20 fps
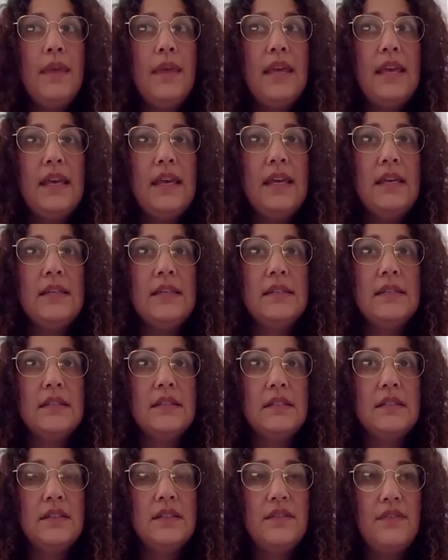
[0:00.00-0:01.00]
is
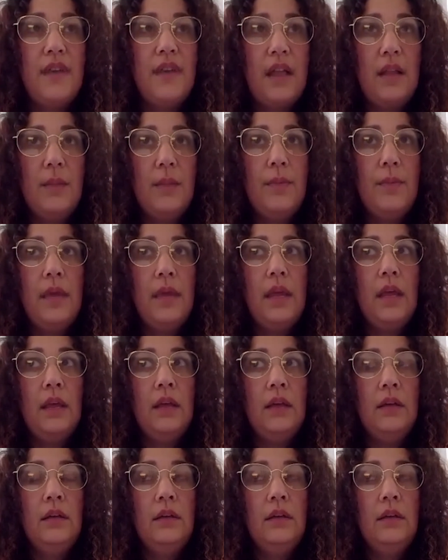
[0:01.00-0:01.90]
developing